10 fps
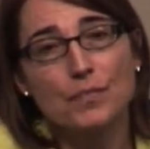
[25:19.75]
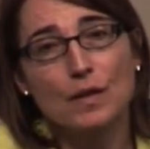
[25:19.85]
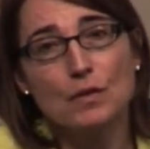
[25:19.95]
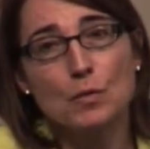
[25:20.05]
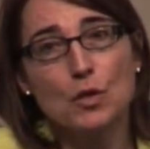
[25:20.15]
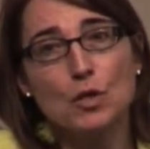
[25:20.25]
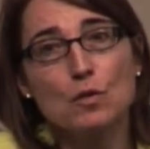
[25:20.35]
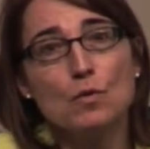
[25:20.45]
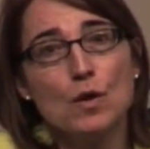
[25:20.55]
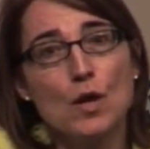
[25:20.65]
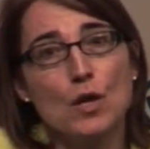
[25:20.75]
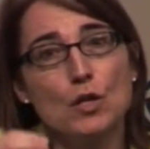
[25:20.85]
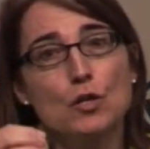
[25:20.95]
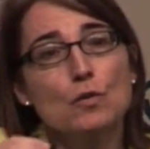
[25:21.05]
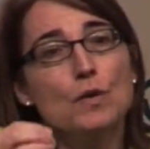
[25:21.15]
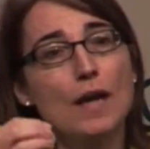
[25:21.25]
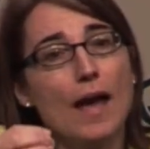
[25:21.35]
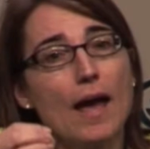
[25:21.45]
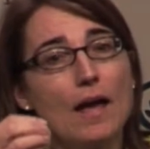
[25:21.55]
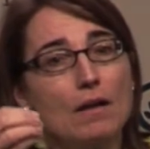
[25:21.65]
you know, you
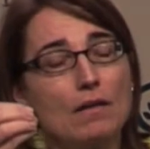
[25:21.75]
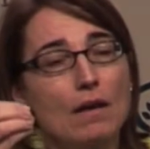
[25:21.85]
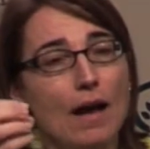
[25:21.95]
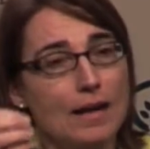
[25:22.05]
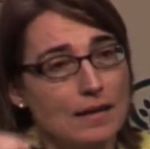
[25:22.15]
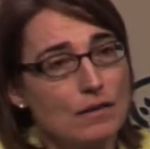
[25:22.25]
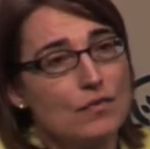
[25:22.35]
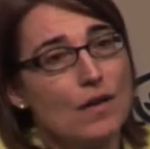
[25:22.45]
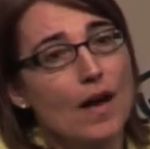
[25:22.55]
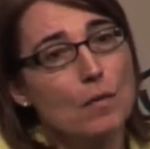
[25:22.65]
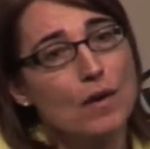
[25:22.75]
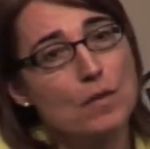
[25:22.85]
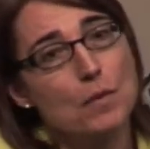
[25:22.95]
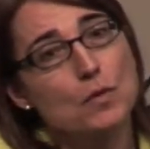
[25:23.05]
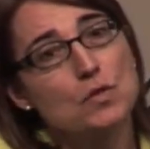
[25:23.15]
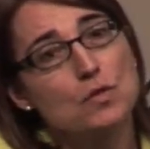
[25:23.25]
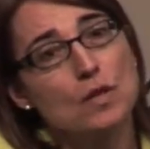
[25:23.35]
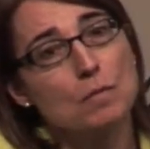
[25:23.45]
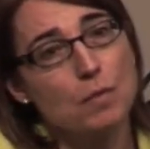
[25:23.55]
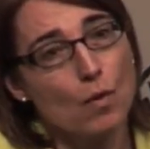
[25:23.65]
can identify where the most
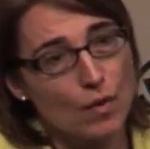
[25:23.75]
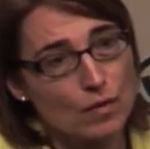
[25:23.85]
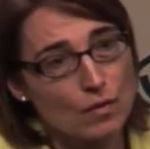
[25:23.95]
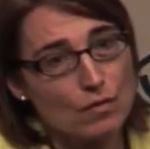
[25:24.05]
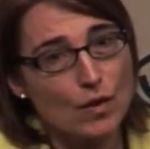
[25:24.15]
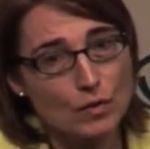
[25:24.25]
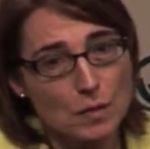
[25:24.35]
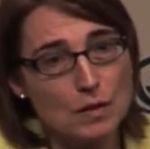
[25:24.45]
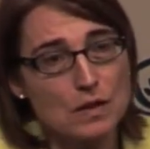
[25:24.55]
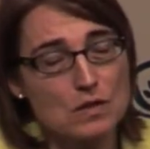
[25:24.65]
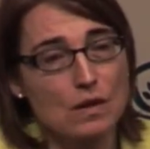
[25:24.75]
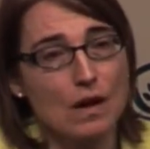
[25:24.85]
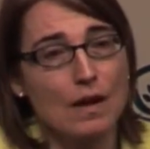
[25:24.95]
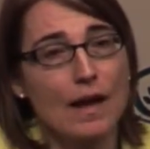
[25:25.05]
important vulnerabilities are.